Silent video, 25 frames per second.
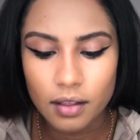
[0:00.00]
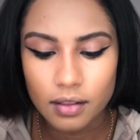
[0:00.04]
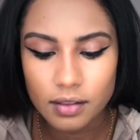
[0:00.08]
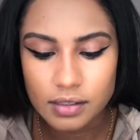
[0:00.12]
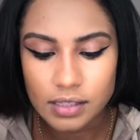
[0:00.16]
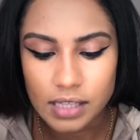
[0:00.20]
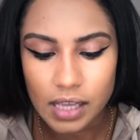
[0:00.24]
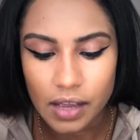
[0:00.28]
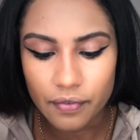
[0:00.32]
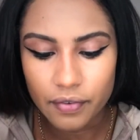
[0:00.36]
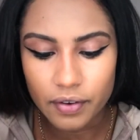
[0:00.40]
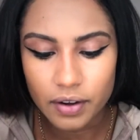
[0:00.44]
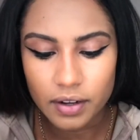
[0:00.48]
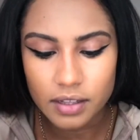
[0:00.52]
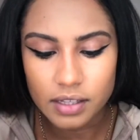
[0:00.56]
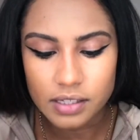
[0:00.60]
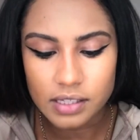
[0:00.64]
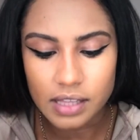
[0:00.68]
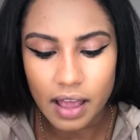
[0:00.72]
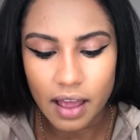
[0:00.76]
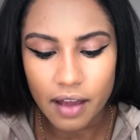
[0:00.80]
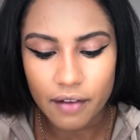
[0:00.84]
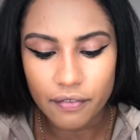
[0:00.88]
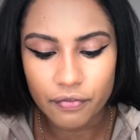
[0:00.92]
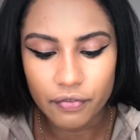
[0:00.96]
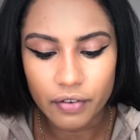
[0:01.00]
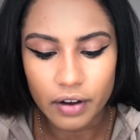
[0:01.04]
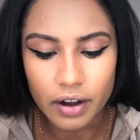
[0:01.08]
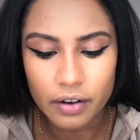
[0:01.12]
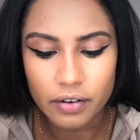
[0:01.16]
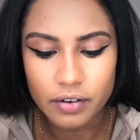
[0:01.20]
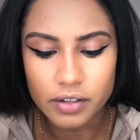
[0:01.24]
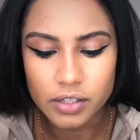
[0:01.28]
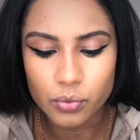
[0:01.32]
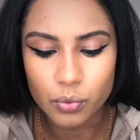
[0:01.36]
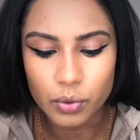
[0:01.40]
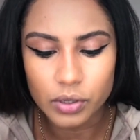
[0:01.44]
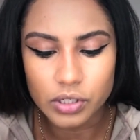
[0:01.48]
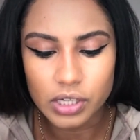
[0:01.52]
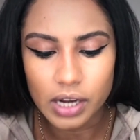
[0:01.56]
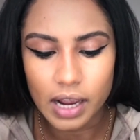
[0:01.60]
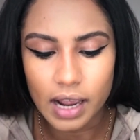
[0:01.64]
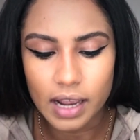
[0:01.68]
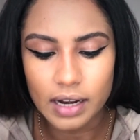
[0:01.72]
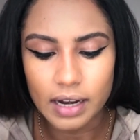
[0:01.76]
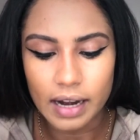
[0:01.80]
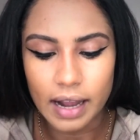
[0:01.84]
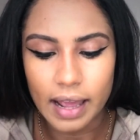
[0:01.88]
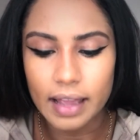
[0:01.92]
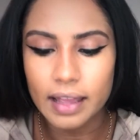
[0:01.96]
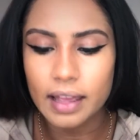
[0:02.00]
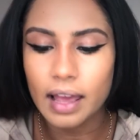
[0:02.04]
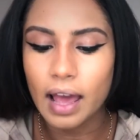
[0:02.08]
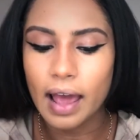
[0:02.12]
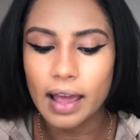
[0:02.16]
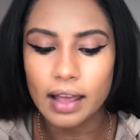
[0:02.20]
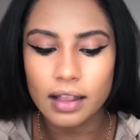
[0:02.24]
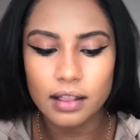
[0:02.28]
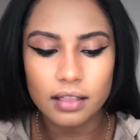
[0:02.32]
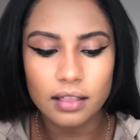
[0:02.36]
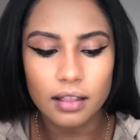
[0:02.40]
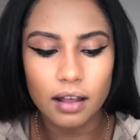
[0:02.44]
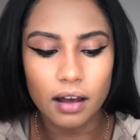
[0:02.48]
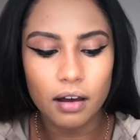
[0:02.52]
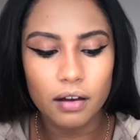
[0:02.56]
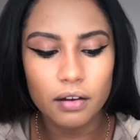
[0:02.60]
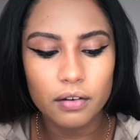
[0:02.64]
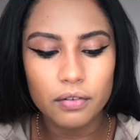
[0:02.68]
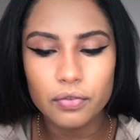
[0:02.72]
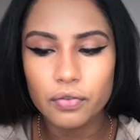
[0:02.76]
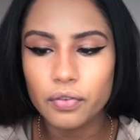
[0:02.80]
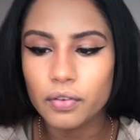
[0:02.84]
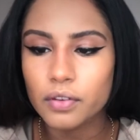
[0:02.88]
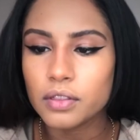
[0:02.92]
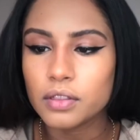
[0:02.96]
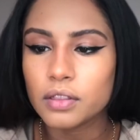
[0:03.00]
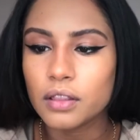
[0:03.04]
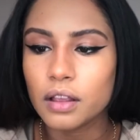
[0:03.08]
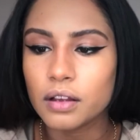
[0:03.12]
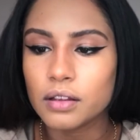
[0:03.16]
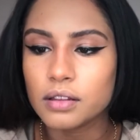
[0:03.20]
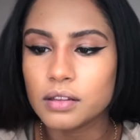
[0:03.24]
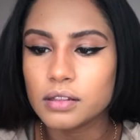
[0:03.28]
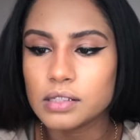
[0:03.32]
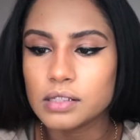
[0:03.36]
Definitely doesn't have fragrance, which I like. I love the